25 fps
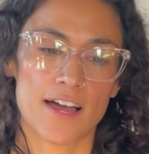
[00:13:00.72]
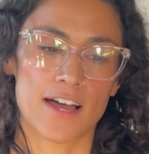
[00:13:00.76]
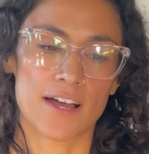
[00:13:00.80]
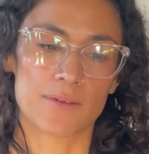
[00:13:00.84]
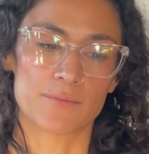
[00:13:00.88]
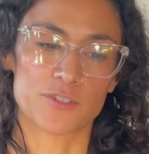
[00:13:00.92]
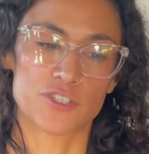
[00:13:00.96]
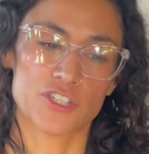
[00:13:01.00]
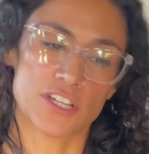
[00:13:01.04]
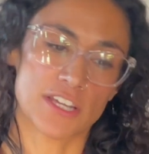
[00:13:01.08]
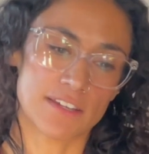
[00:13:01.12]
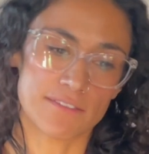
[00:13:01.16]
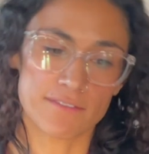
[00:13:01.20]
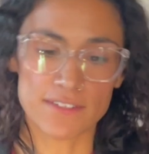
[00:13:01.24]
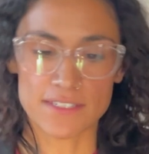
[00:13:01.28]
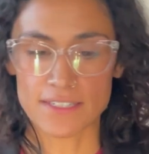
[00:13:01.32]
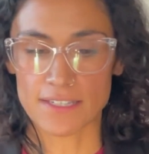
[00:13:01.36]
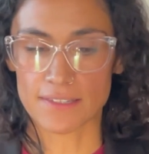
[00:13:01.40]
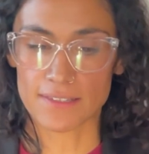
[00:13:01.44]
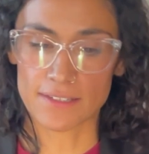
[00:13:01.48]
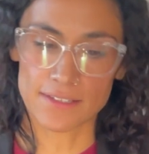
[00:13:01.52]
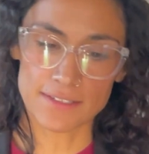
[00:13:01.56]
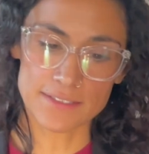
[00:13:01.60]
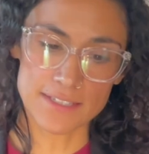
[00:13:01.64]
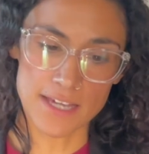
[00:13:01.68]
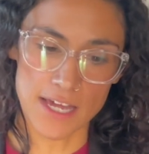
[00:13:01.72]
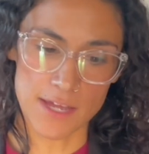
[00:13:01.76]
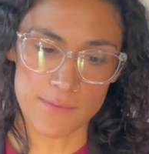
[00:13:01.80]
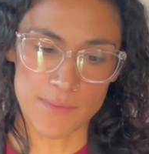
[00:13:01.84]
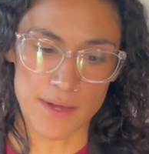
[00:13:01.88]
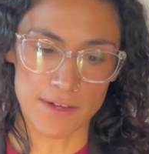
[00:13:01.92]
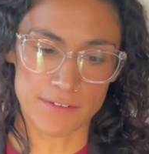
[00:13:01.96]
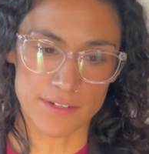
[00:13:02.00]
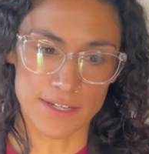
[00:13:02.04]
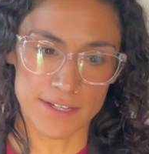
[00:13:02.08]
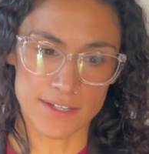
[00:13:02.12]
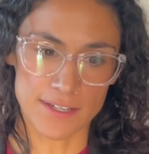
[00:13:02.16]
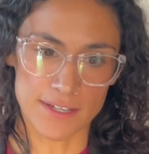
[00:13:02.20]
She gave us a little
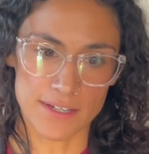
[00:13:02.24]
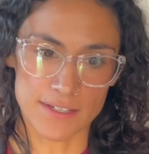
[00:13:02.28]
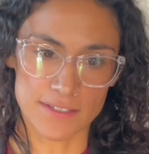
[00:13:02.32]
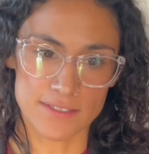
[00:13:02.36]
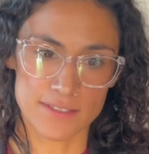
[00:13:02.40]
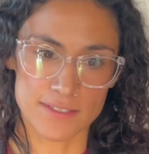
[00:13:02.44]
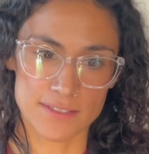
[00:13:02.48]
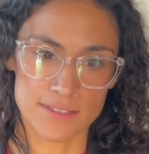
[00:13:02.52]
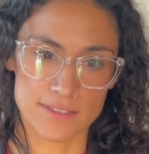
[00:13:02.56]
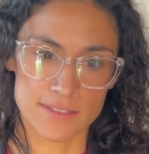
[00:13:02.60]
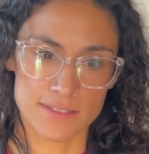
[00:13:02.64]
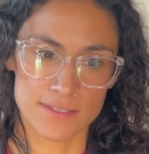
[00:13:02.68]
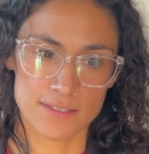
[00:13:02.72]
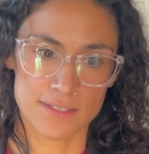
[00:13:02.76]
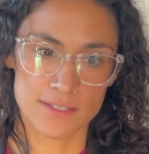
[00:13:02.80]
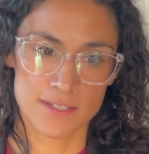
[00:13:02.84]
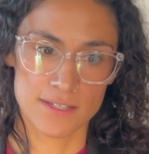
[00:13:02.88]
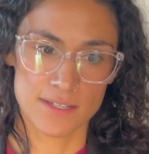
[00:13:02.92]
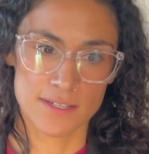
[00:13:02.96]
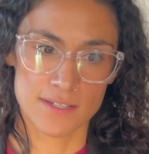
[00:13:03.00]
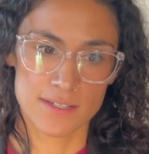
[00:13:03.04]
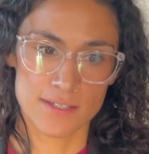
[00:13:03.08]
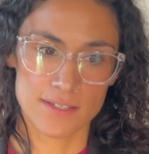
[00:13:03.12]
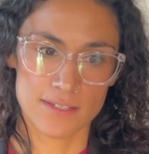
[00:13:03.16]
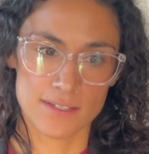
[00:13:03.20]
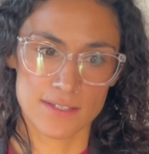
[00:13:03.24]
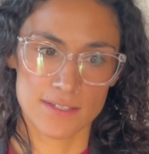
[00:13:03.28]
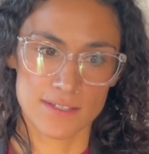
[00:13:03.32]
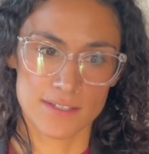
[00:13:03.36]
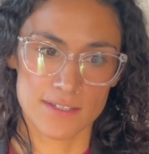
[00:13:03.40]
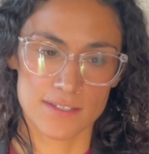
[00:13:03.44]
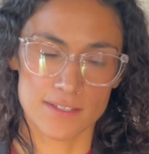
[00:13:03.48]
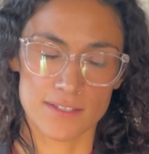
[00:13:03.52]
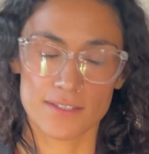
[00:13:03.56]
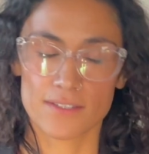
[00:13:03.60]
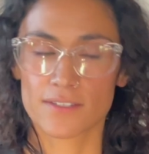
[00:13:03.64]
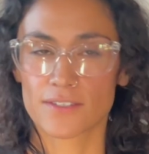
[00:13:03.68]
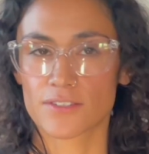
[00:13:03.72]
timeout, I guess,
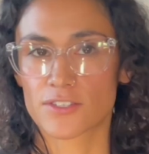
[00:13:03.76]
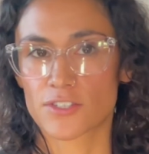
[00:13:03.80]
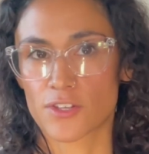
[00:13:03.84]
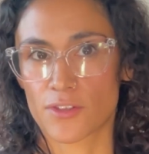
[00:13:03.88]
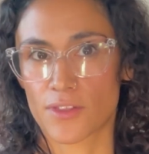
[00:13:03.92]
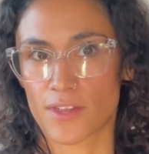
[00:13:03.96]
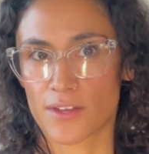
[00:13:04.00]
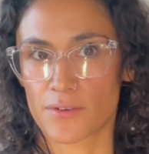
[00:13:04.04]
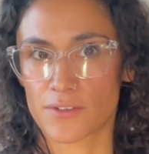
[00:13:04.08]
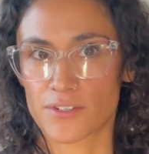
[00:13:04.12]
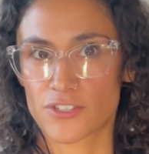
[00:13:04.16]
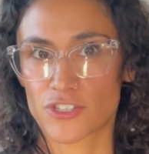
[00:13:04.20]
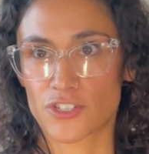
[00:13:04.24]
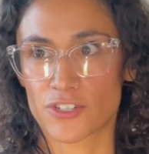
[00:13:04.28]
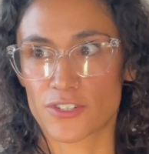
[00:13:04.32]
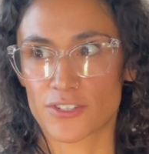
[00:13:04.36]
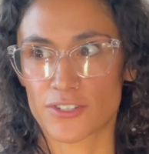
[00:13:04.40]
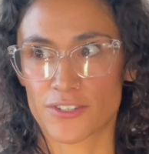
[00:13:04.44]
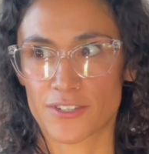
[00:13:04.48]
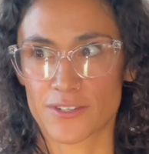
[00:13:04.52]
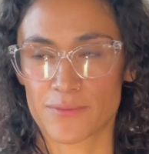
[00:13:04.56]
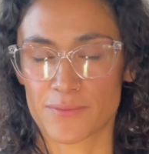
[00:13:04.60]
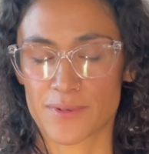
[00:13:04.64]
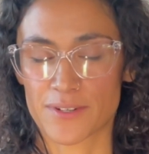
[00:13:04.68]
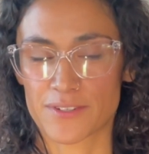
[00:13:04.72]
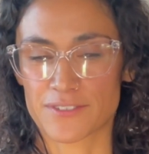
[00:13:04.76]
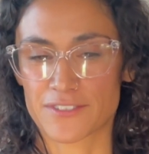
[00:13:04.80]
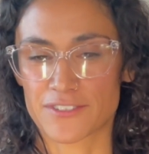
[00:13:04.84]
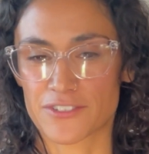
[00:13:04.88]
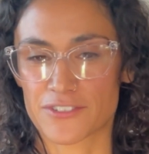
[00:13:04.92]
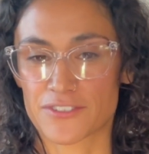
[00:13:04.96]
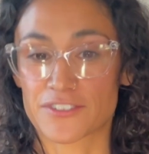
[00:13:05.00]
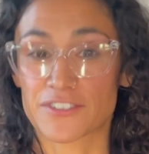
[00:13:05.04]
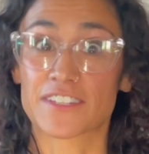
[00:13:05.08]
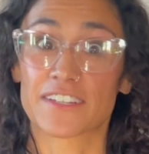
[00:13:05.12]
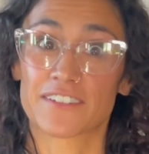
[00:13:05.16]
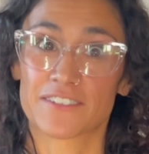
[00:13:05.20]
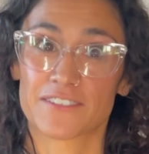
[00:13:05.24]
so that she could compose
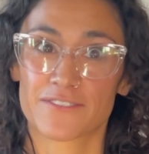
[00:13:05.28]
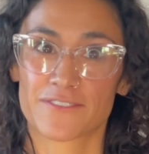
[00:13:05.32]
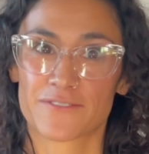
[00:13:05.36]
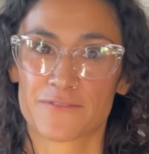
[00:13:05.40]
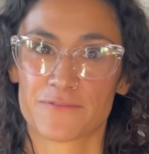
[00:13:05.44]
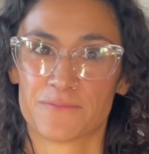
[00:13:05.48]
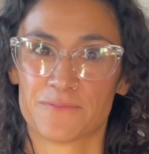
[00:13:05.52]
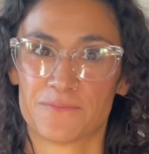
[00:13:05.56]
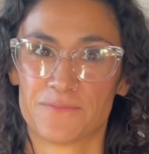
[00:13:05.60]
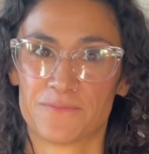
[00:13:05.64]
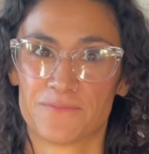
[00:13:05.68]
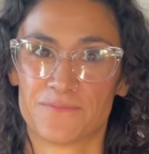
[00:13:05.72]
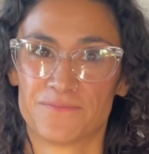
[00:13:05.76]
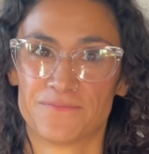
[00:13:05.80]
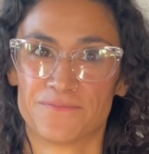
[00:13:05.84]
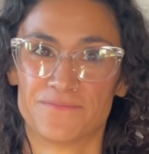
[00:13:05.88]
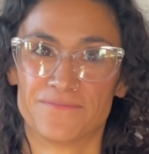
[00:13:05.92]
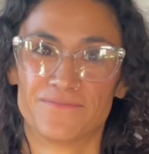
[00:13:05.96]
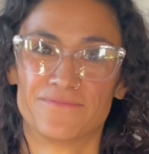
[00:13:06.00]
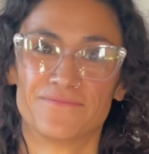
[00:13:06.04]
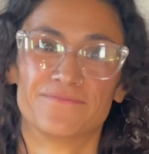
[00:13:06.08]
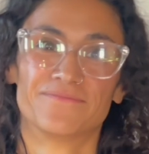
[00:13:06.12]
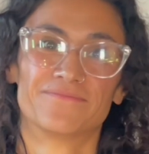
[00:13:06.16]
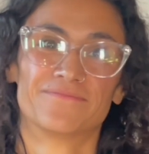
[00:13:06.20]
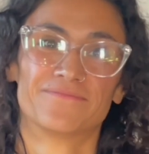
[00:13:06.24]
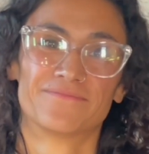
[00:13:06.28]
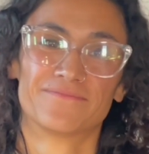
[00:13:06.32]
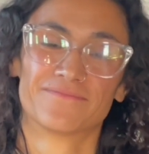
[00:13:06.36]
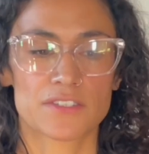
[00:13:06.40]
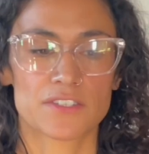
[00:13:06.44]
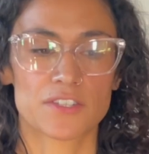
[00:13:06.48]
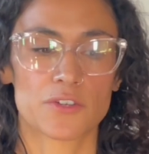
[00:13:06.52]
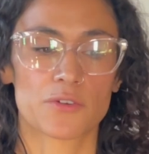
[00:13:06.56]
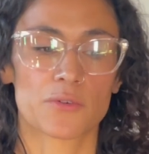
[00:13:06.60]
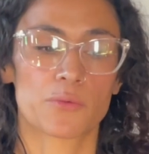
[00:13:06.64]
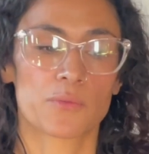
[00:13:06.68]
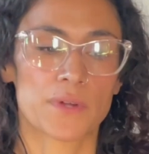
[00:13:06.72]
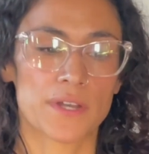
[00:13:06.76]
herself.
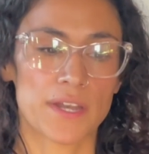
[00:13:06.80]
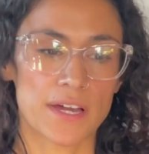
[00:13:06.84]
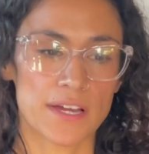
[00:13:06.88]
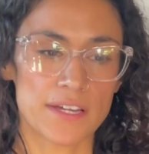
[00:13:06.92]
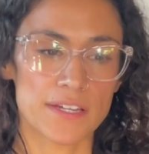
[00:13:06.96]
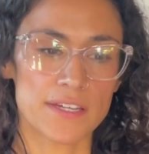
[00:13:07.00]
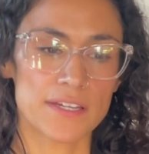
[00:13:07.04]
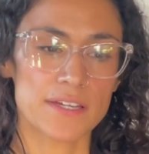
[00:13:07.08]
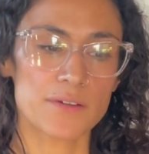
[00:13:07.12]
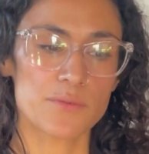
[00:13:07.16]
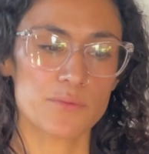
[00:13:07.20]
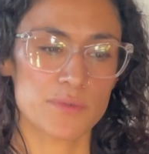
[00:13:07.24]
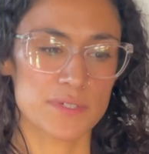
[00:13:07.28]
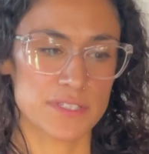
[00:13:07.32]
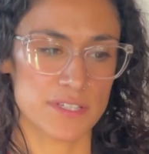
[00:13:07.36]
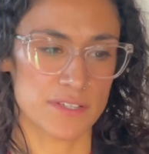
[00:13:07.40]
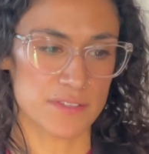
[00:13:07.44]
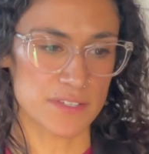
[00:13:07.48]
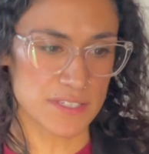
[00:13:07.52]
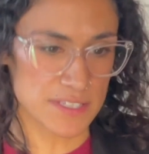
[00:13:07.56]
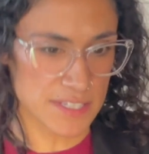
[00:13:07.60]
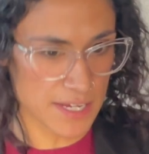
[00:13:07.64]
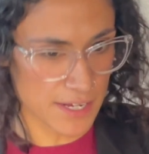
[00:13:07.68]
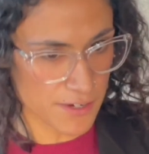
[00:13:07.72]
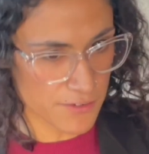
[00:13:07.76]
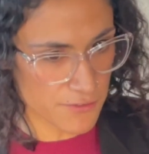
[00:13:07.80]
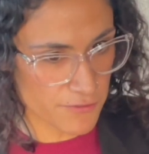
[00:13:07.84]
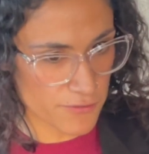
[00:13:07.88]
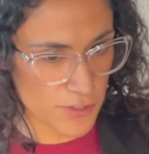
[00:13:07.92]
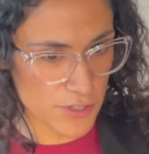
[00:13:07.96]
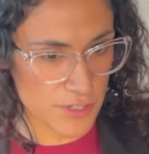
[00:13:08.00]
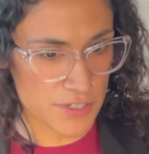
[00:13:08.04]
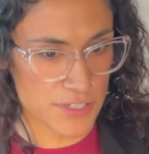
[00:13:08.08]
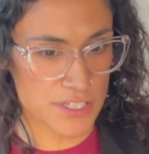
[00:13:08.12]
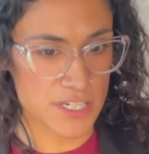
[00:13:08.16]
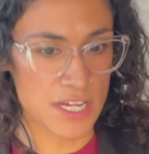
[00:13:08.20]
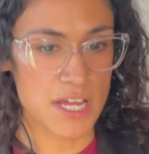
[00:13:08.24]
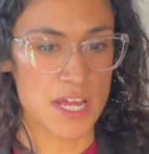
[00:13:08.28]
So when I was on the stand
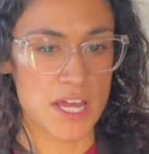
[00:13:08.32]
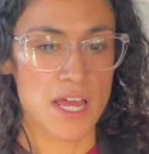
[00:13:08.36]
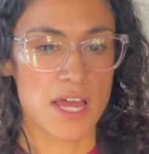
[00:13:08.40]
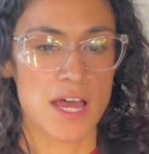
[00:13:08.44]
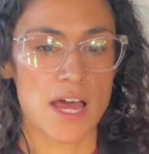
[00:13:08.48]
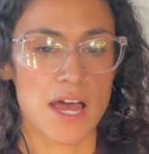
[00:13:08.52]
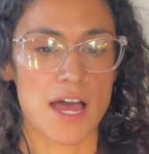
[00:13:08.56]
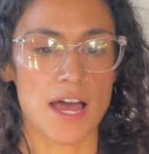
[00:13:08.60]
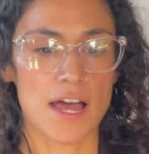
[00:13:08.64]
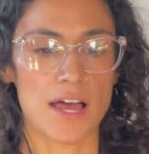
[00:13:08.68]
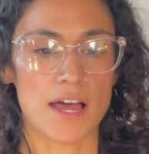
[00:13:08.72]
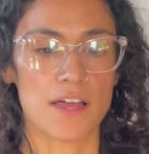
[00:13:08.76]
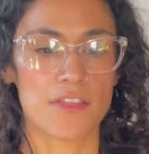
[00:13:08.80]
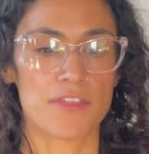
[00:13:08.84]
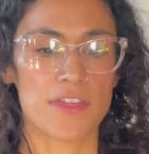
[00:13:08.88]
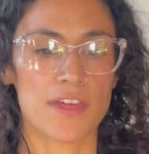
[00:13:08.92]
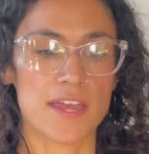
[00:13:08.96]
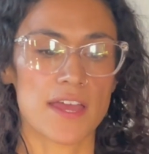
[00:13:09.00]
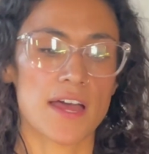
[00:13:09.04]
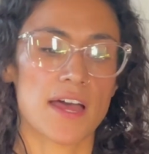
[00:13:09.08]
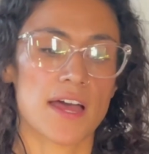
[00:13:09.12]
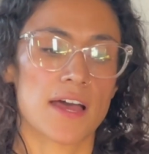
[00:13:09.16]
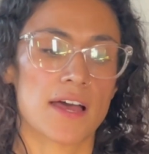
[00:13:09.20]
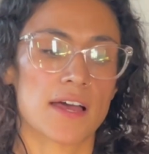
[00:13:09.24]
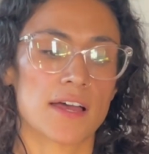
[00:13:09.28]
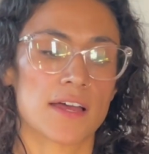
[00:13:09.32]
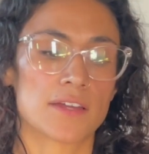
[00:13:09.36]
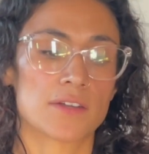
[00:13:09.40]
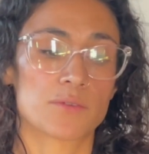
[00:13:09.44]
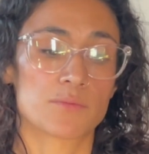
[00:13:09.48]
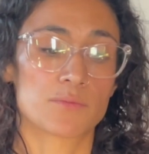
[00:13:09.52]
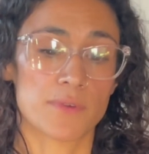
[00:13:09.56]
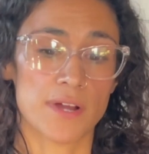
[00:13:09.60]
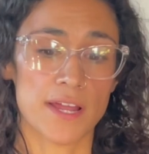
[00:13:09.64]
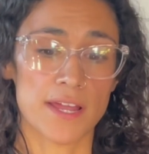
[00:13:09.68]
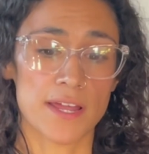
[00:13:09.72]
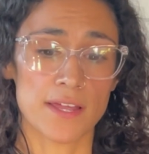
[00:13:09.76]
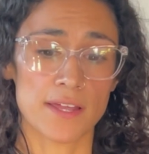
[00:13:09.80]
first, they had
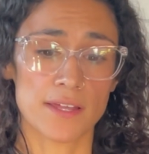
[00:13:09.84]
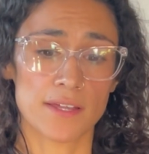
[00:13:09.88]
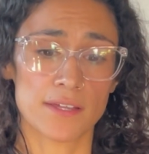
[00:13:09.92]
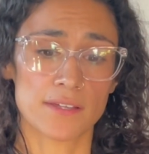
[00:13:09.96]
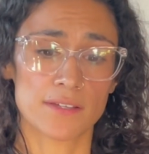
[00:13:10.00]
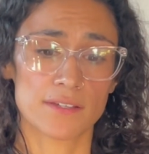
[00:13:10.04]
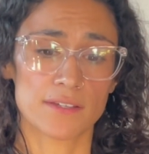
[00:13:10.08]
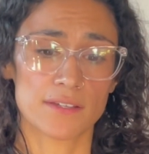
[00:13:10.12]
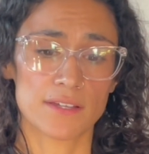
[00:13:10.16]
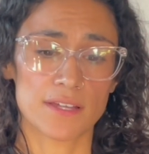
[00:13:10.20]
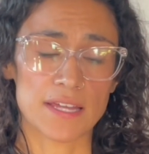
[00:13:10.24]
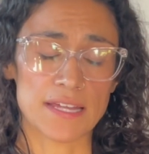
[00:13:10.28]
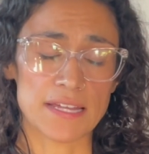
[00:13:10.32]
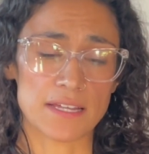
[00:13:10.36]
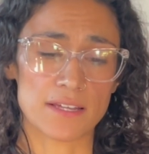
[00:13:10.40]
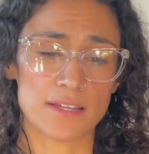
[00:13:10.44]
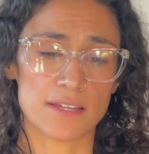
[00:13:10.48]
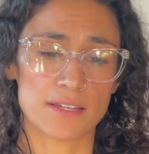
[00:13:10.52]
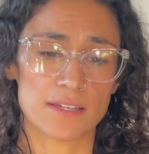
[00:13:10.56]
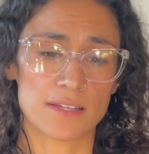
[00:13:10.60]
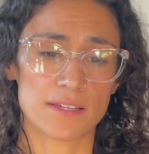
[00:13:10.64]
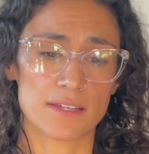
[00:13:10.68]
Ray